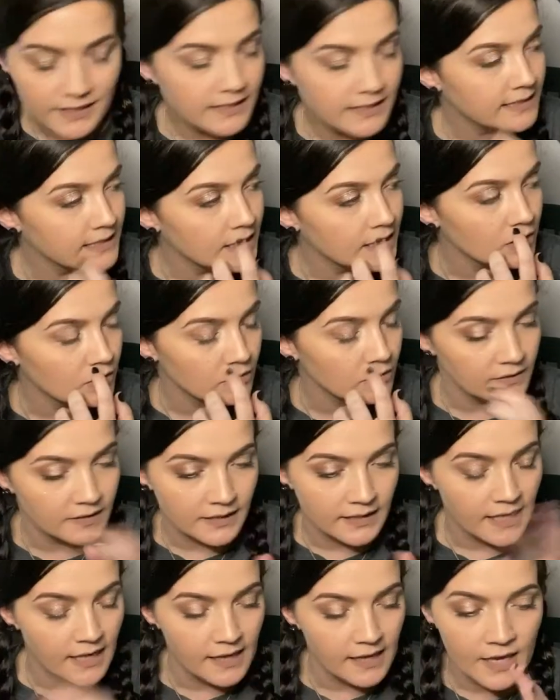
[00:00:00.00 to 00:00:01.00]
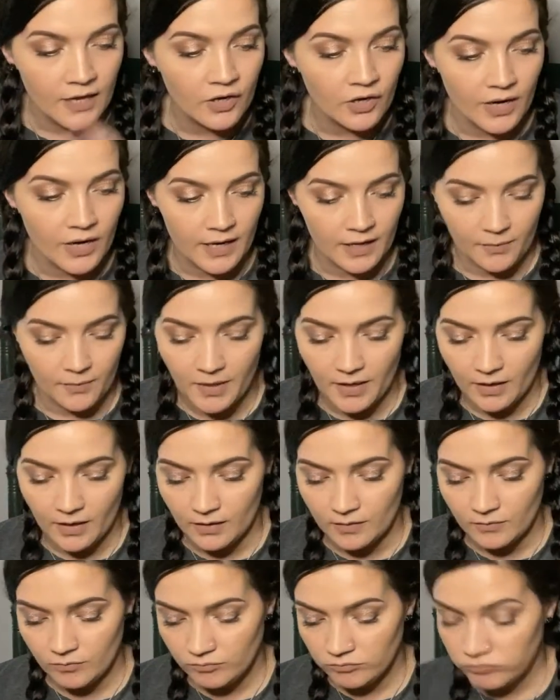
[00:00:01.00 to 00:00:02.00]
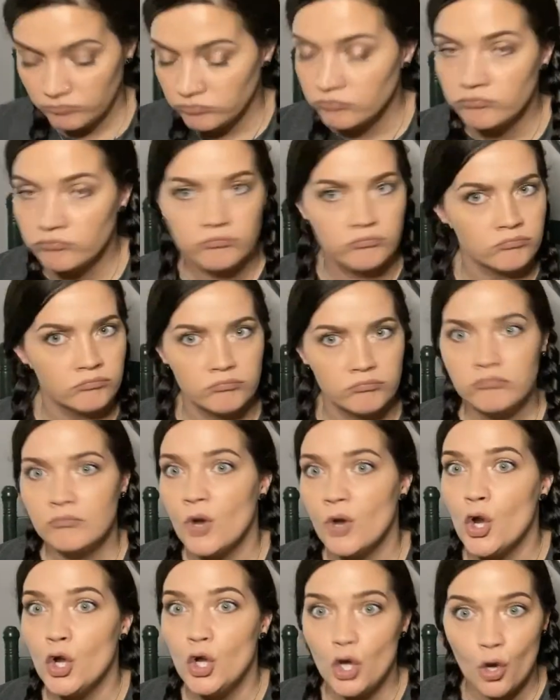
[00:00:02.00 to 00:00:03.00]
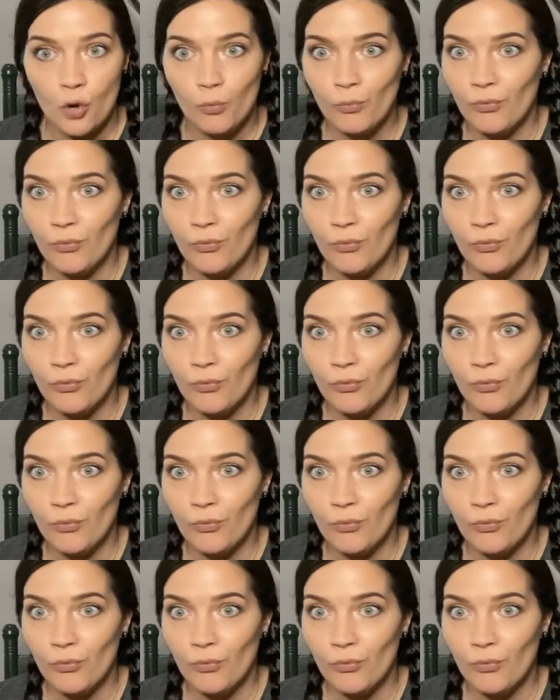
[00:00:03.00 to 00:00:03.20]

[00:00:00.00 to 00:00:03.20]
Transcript: signal, the internet up here. Not good. No